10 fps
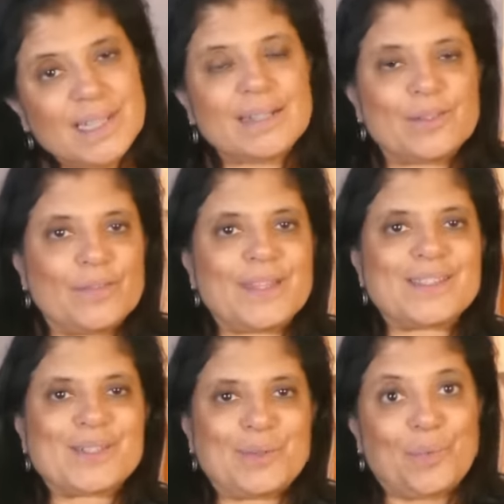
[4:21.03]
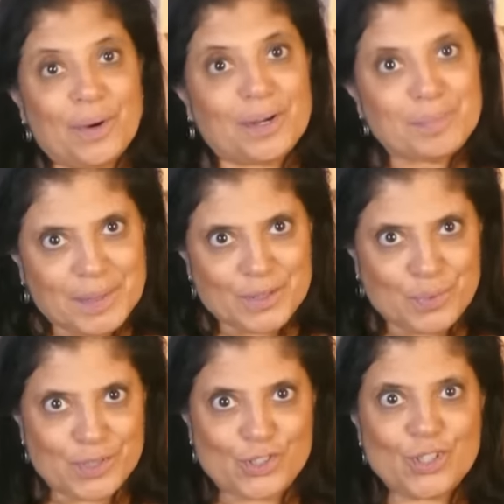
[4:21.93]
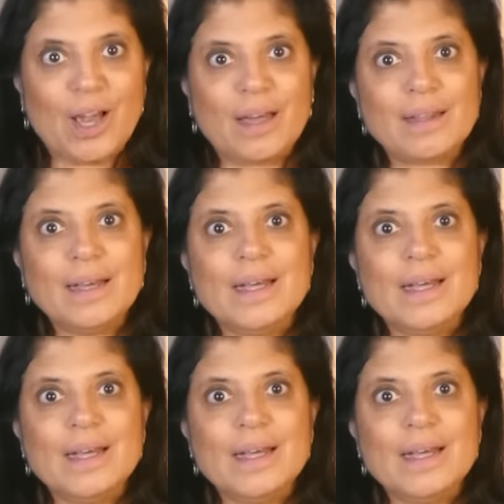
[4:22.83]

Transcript: I don't know if that's going to work, but it's worth a shot.